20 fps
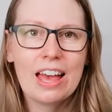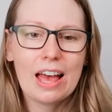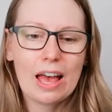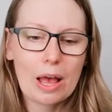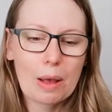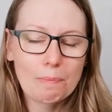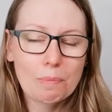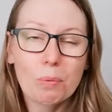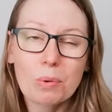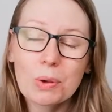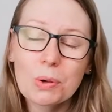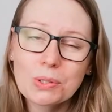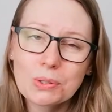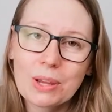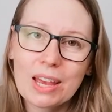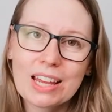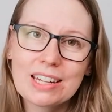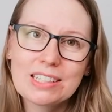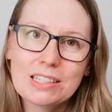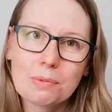But we
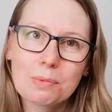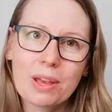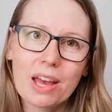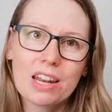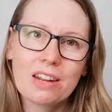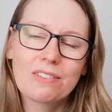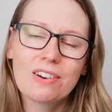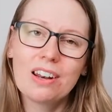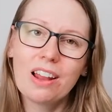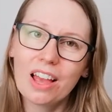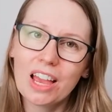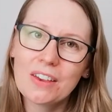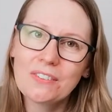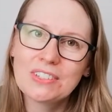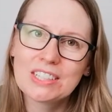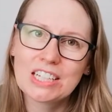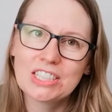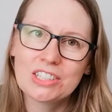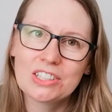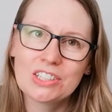also had some kind of
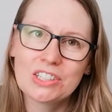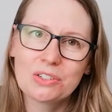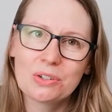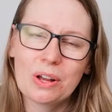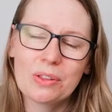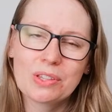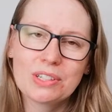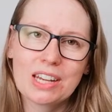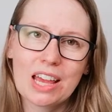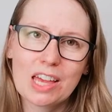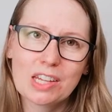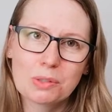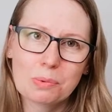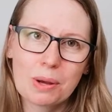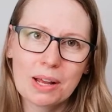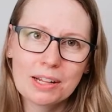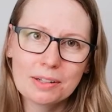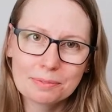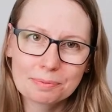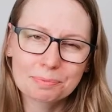live sessions throughout the day as
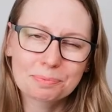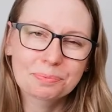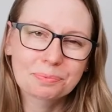well.